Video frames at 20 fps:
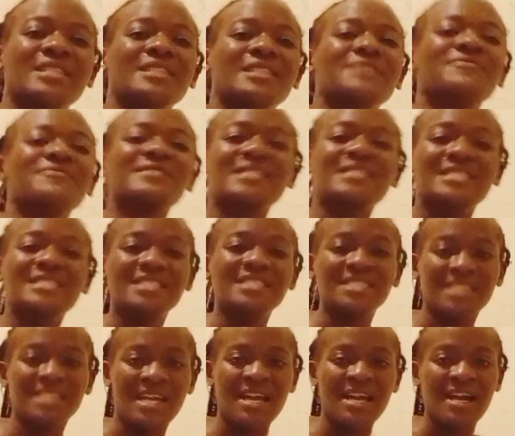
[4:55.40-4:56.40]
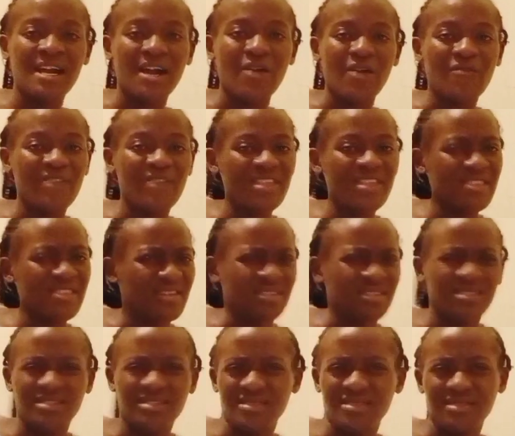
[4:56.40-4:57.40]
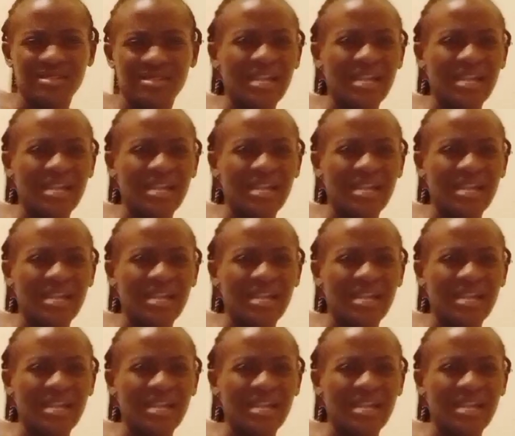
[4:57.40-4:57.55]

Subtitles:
lift it, I'll find that